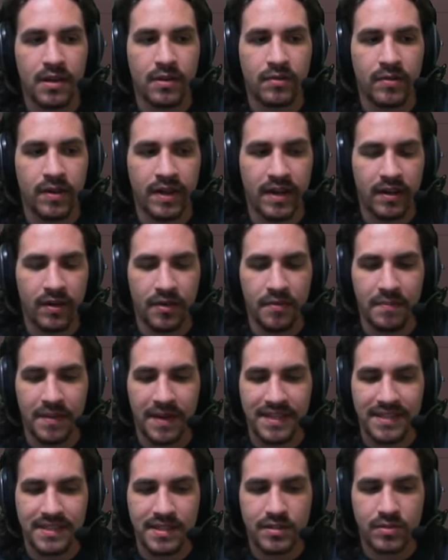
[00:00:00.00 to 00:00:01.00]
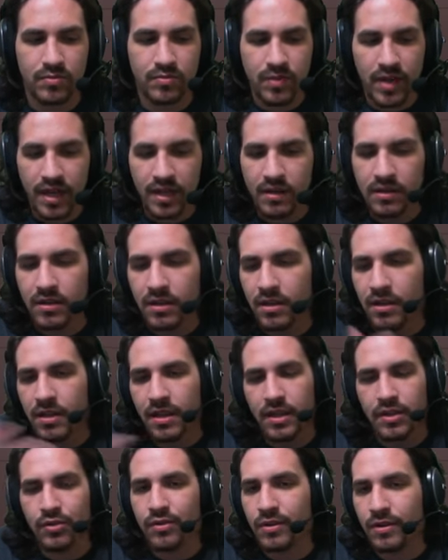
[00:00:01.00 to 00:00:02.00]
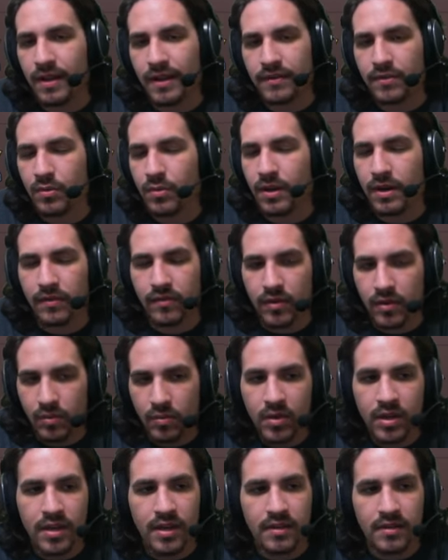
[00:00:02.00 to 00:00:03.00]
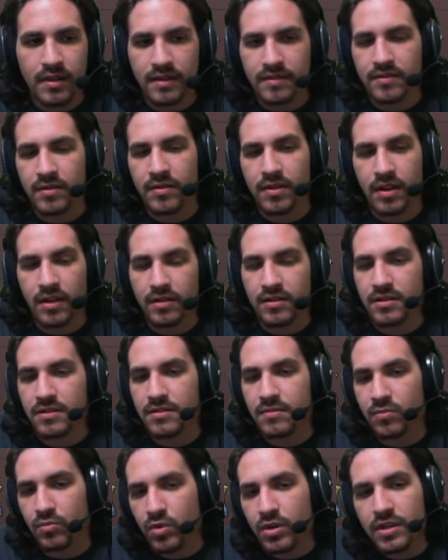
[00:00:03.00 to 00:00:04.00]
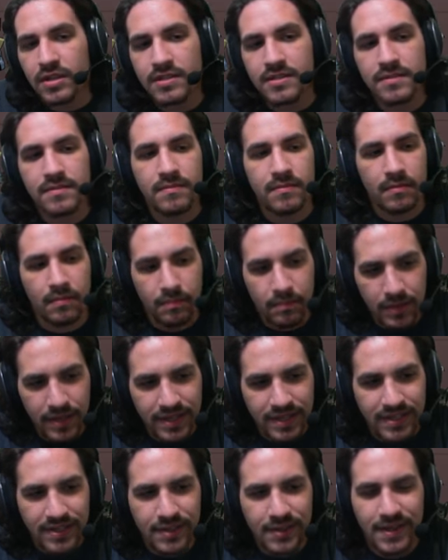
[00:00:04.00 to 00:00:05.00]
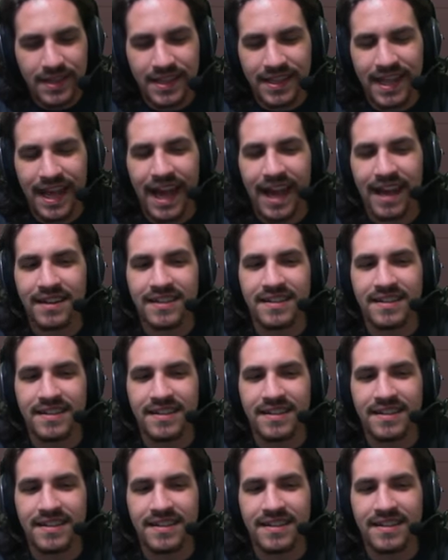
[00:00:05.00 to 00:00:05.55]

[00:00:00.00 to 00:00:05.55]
Right now I mine's that to red. You can have it whatever you want. That's how color custom works. But you get that